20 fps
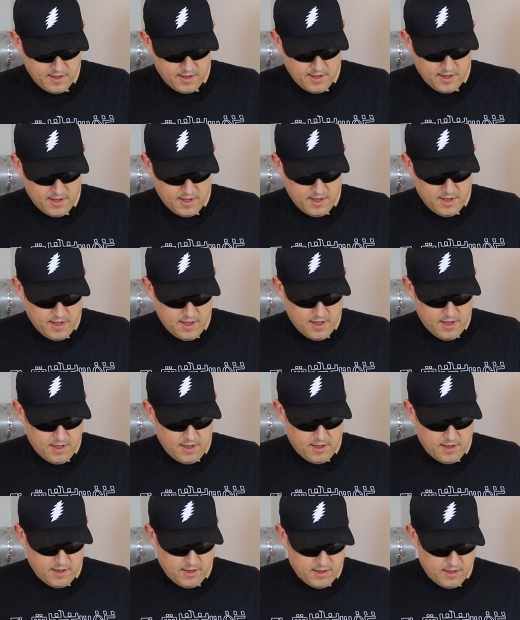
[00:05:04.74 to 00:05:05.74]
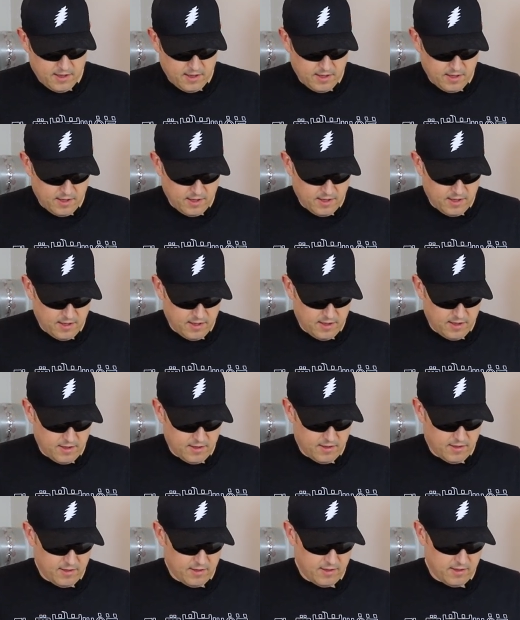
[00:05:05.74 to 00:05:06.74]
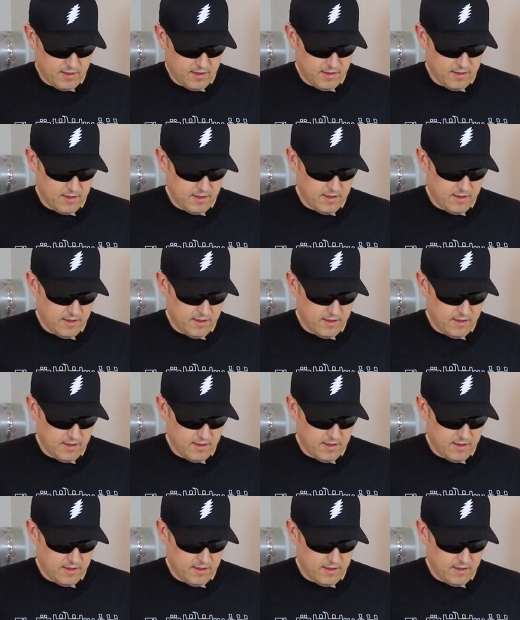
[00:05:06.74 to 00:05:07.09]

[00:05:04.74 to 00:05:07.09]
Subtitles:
[no speech]